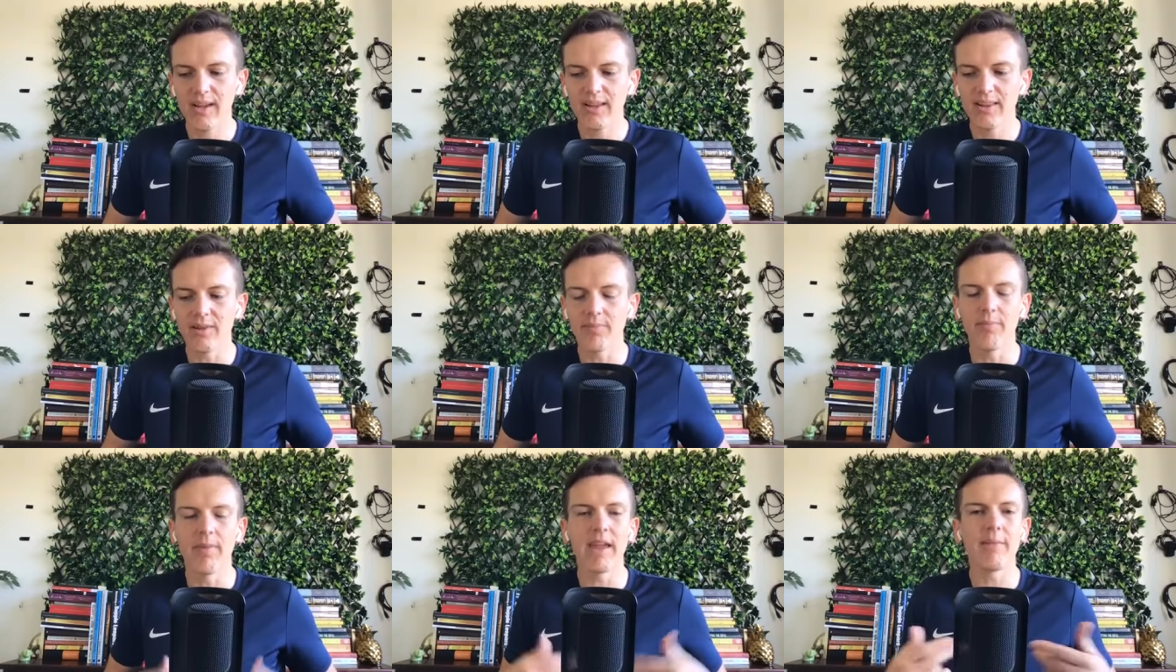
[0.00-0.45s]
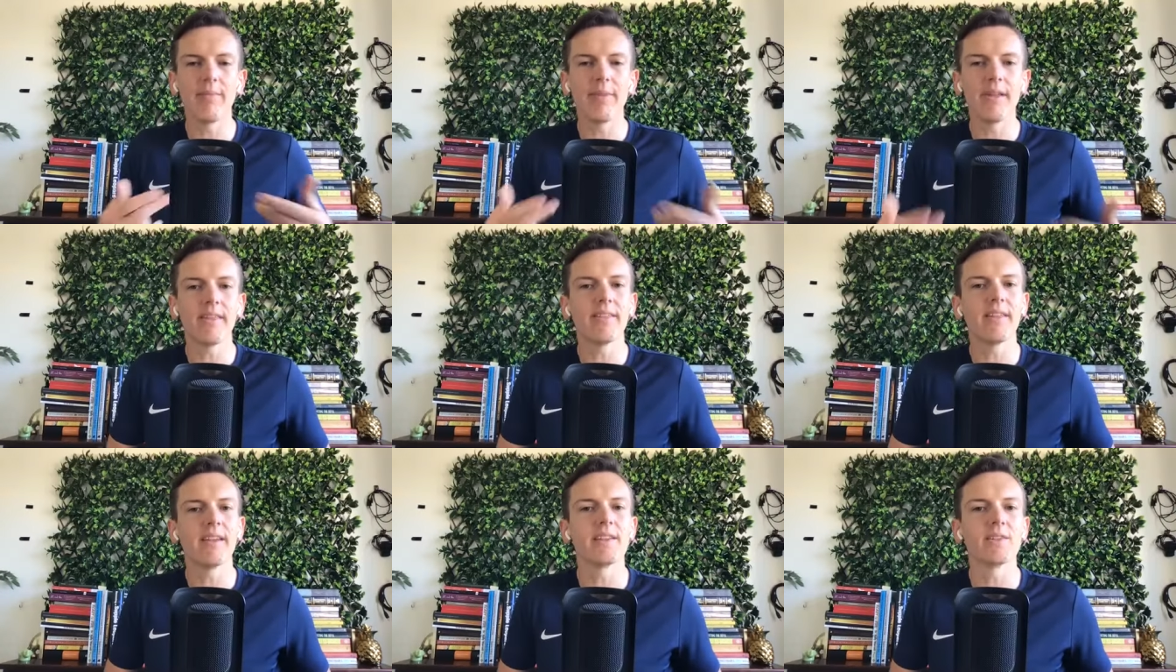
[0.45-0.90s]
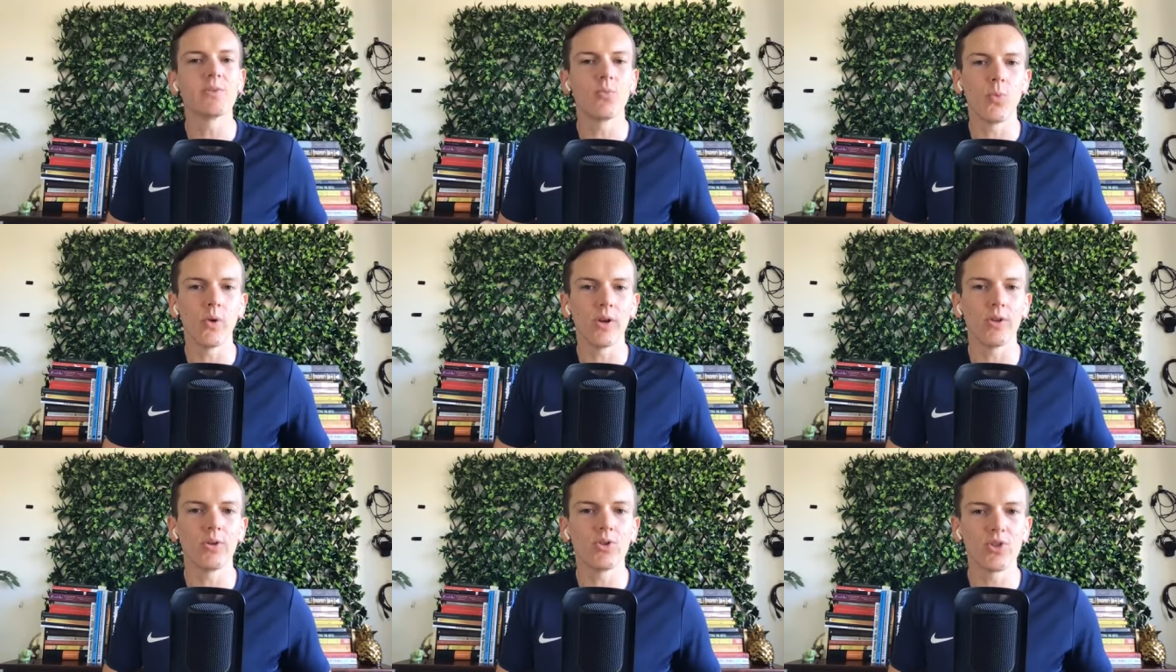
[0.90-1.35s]
then maybe things
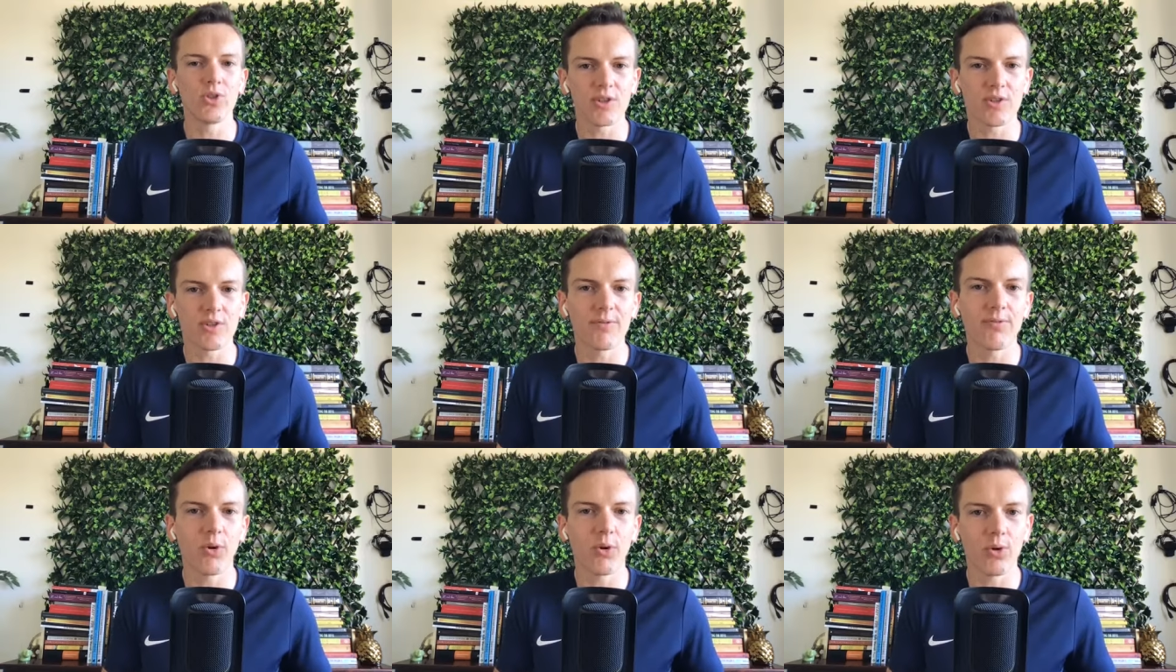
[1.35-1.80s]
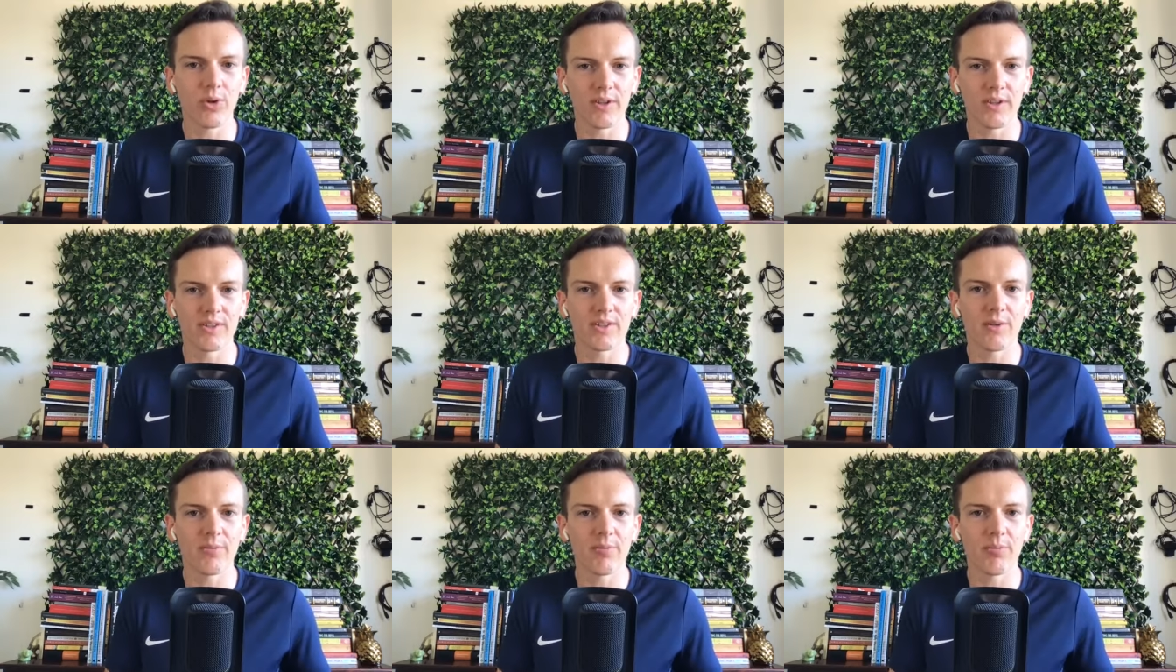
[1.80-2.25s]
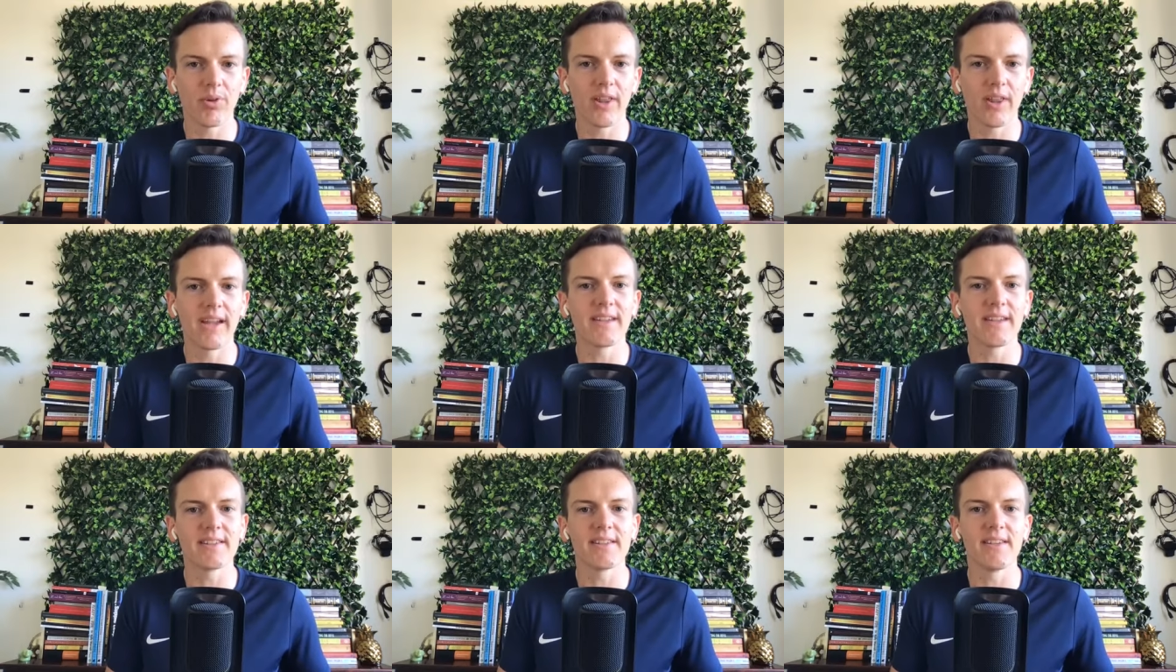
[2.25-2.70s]
will just fall into
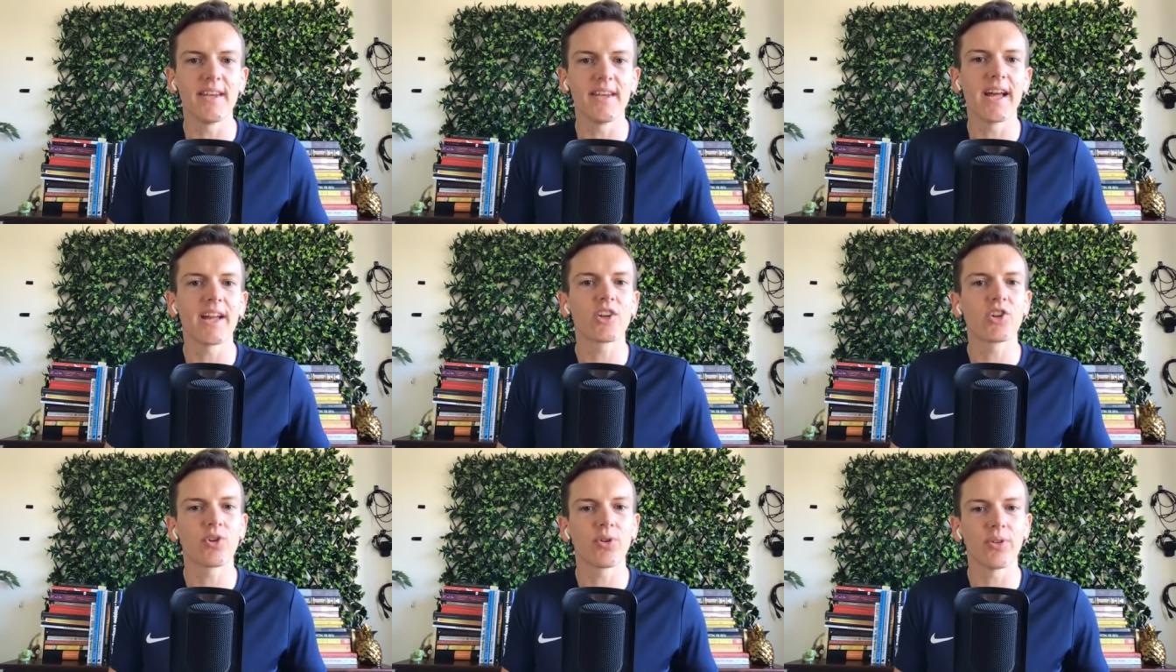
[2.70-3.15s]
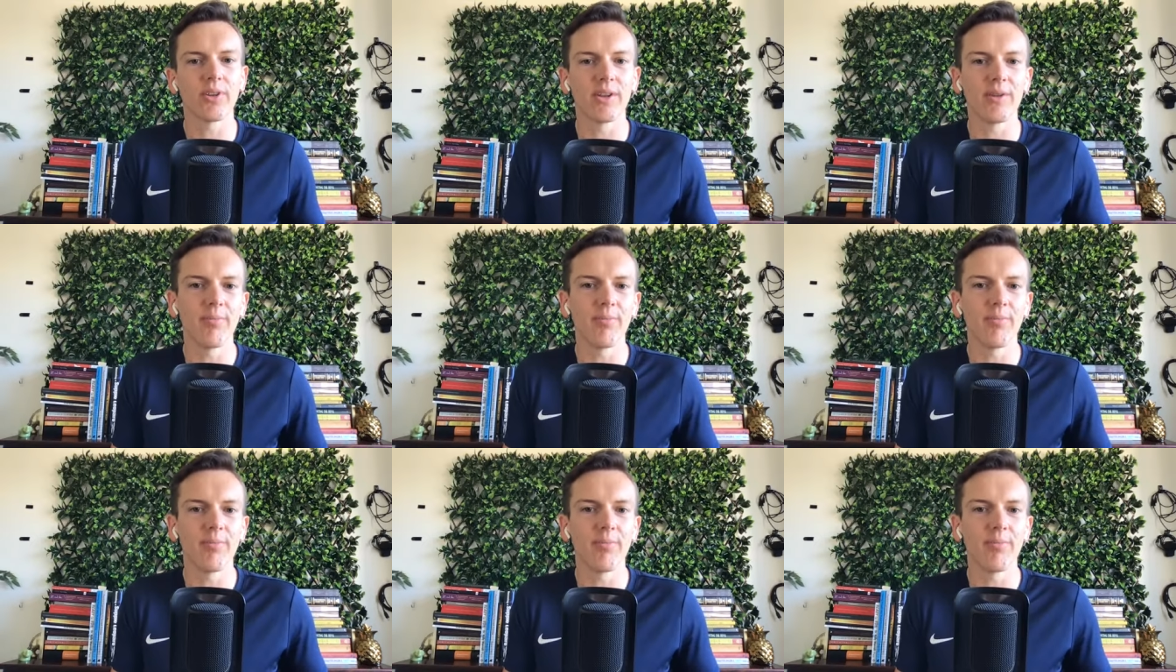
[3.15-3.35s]
place naturally